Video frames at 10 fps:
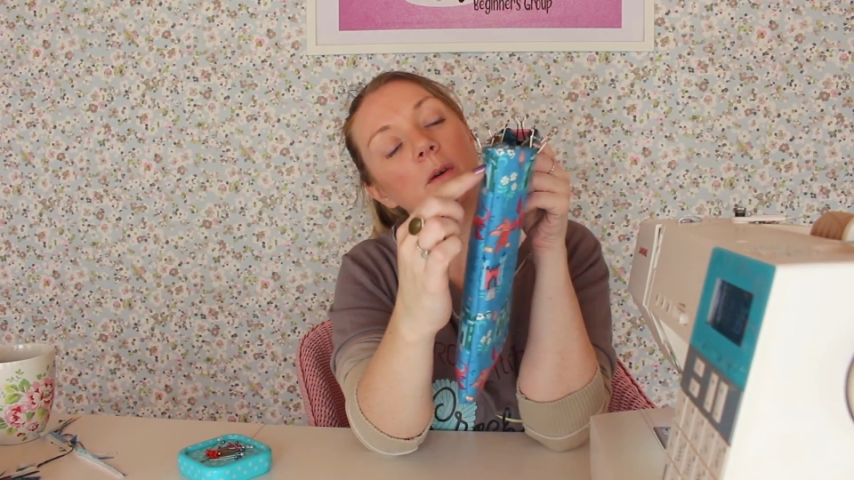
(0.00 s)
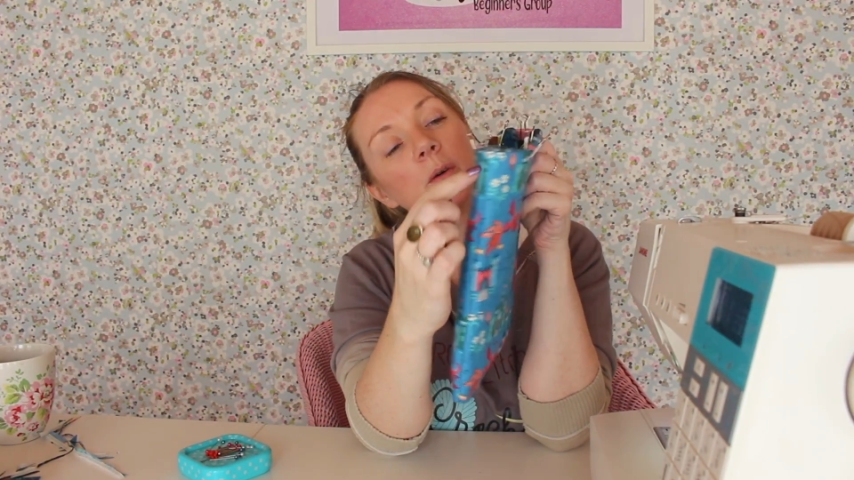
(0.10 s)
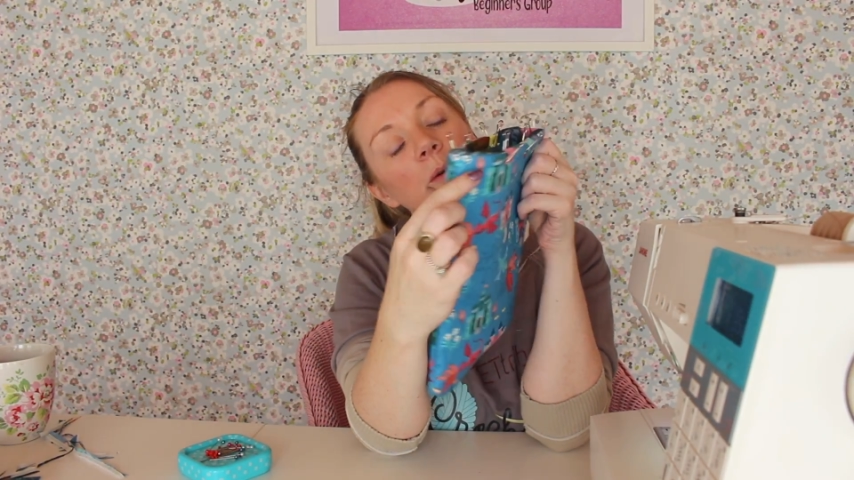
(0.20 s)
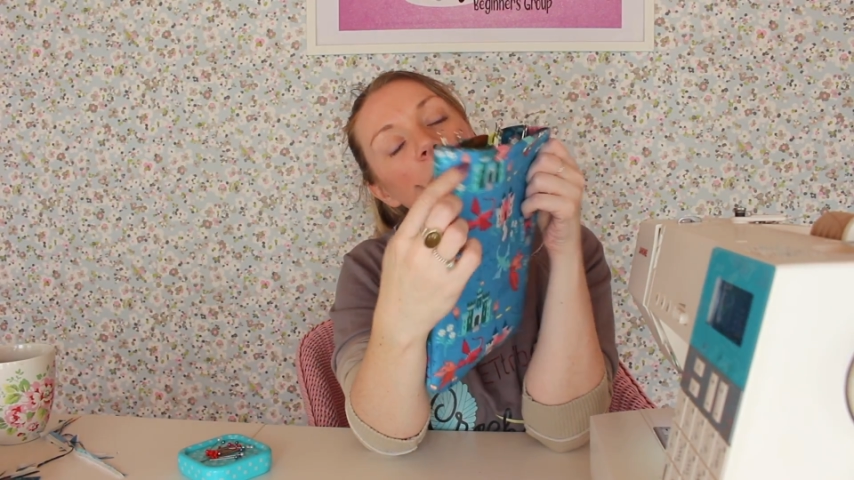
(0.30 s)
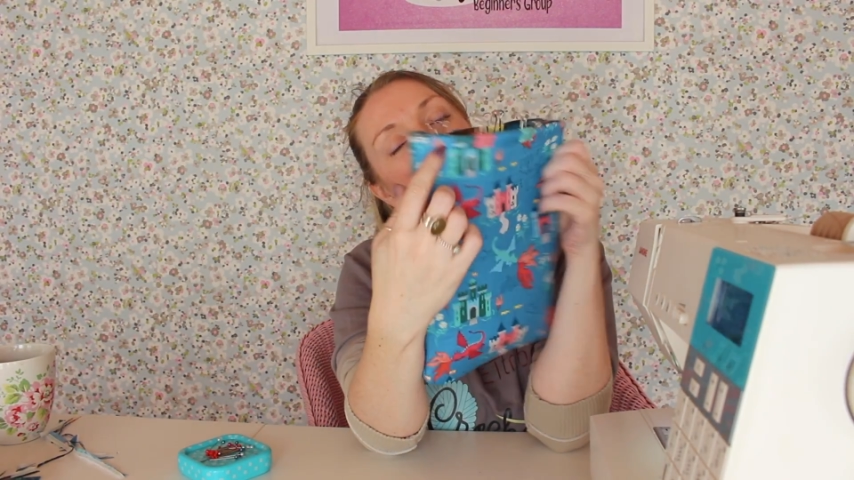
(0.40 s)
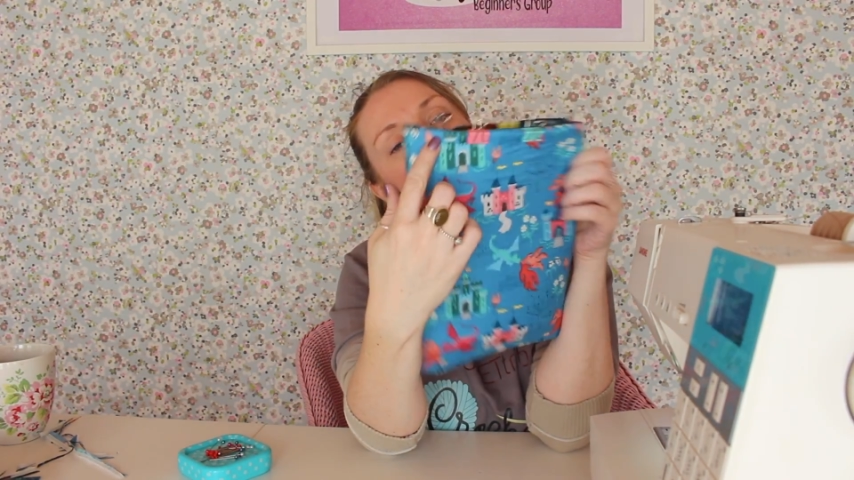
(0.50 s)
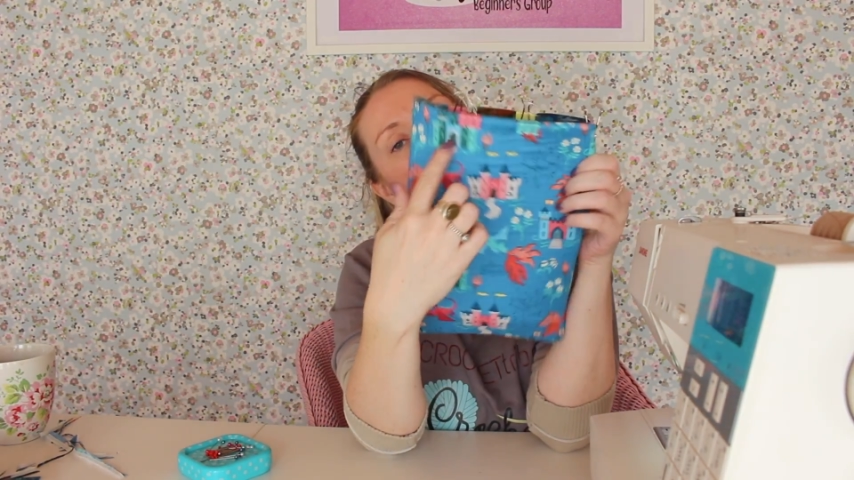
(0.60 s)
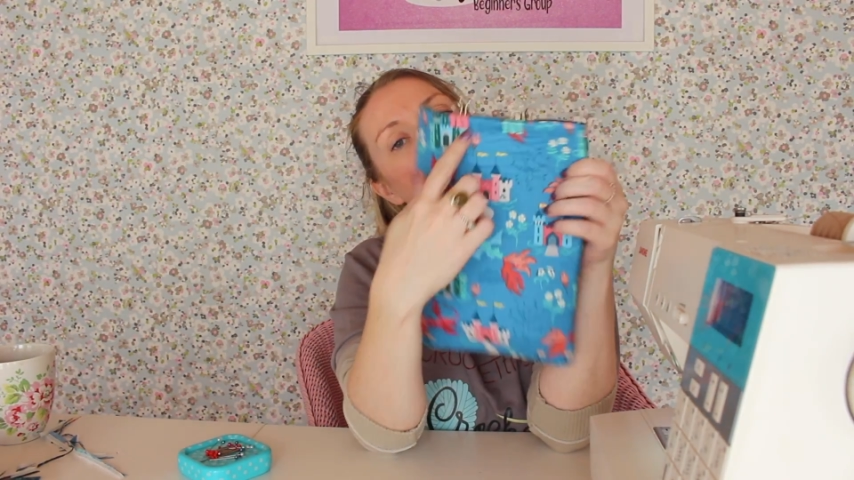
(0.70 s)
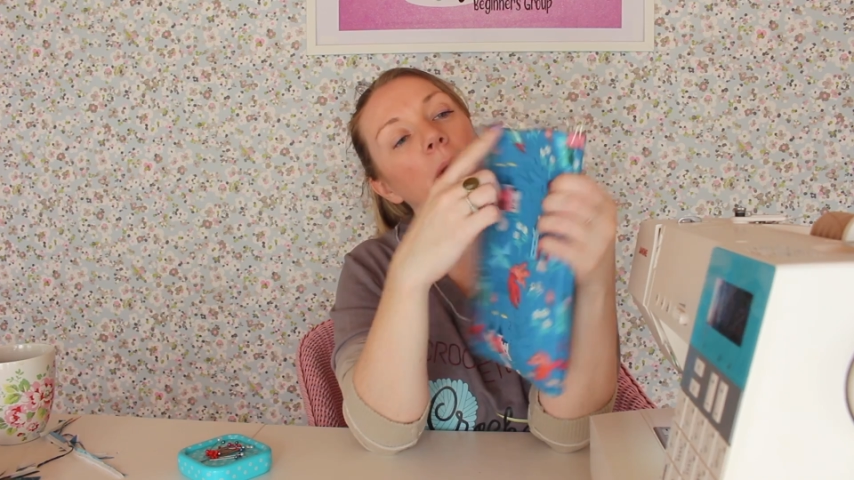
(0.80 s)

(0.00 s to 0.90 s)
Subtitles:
all the